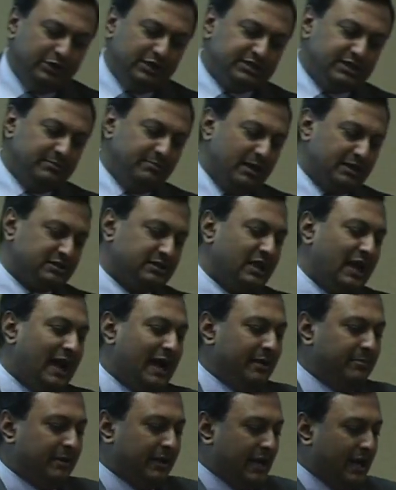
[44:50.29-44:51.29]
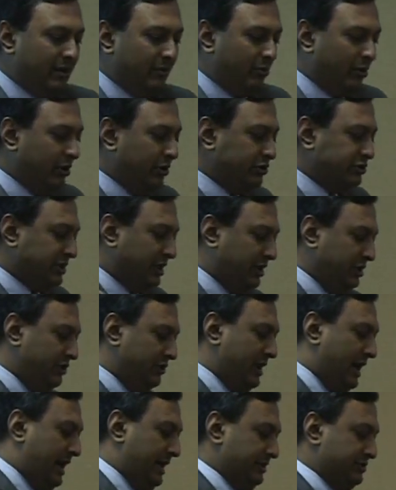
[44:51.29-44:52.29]
this in my slide, but I want to tell you
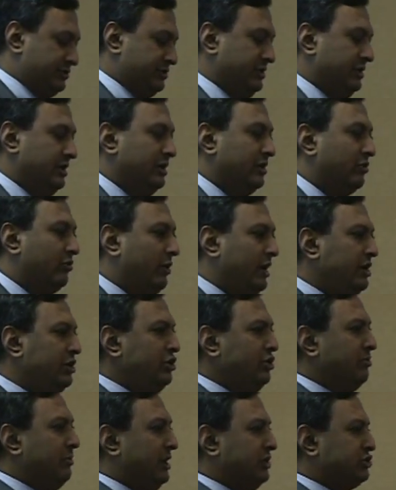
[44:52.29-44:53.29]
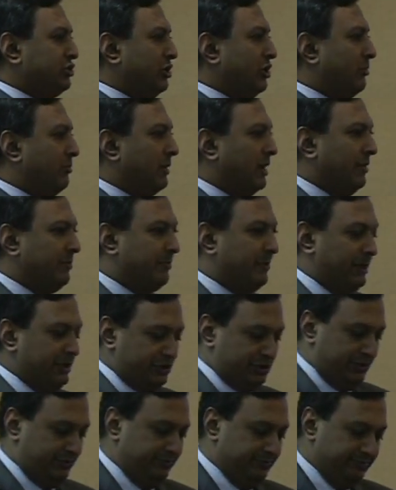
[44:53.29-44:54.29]
guys, when do you measure your blood
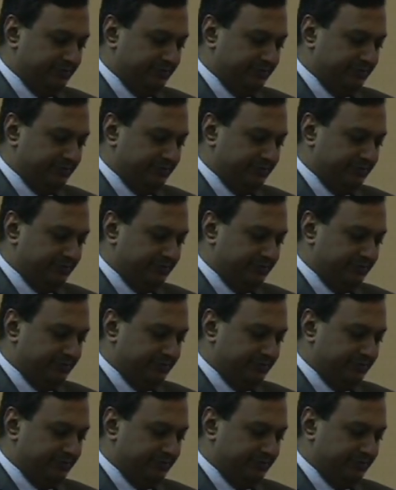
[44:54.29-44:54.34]
pressure?